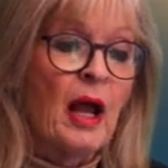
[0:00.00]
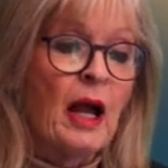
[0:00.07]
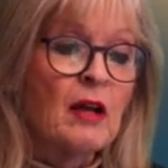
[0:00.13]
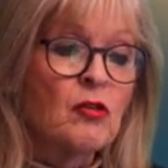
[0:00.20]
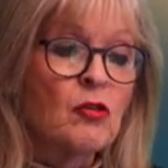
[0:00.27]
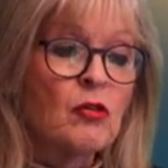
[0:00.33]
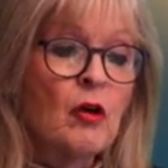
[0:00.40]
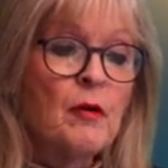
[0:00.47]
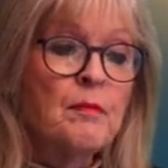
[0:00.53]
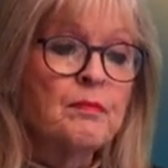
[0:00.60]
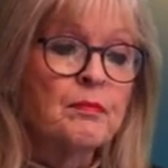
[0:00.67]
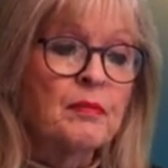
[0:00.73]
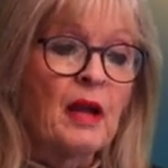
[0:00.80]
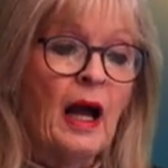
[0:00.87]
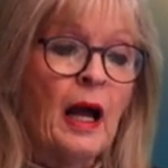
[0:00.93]
And so
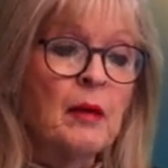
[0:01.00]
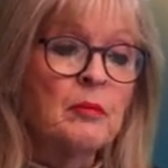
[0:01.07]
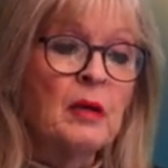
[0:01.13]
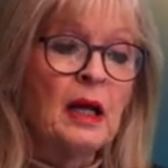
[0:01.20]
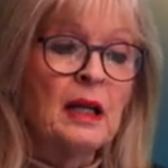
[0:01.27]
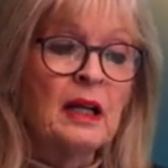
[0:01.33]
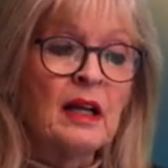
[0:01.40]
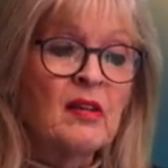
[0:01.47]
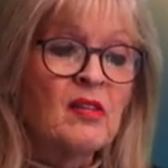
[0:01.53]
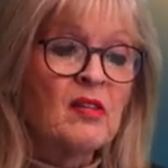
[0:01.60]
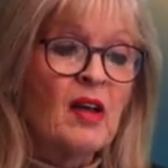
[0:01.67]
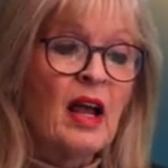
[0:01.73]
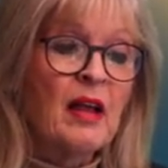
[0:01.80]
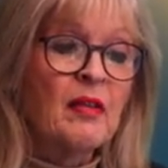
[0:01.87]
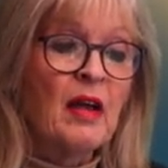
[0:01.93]
let's
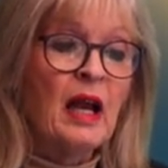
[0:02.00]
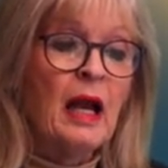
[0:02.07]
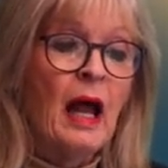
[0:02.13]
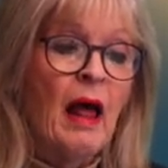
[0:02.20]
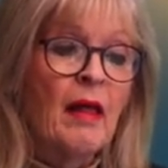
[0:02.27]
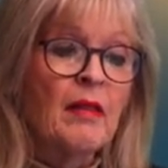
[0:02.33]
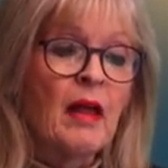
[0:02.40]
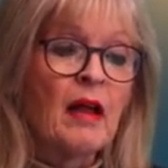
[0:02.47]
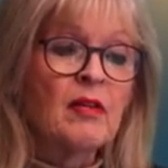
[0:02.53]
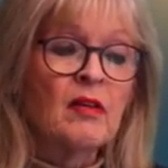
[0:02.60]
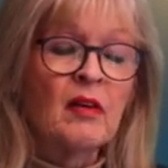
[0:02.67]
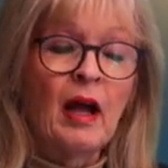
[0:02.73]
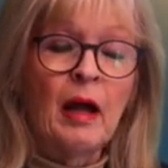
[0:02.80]
say then that